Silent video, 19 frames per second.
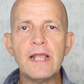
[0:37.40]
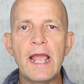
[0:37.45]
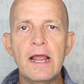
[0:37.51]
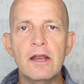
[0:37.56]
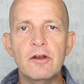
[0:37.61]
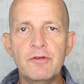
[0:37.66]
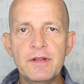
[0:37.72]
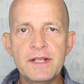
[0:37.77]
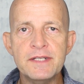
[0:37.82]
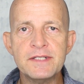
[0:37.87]

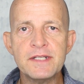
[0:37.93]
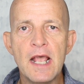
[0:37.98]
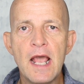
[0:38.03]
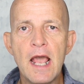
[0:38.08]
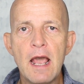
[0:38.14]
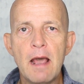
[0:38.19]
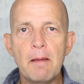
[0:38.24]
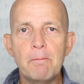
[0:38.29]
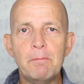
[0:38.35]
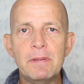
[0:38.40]
calories
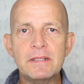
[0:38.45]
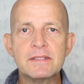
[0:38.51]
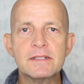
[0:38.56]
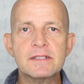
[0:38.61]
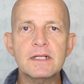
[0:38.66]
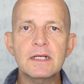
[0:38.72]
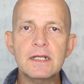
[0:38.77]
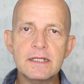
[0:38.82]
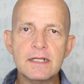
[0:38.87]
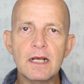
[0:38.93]
but
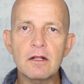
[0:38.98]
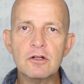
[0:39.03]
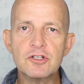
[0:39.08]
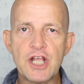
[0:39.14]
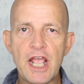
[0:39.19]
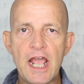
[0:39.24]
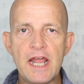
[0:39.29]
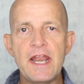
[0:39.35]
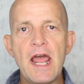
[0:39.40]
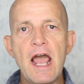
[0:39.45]
still indulge
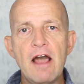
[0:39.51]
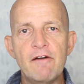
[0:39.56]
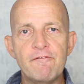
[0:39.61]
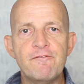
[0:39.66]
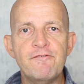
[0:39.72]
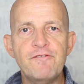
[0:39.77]
and have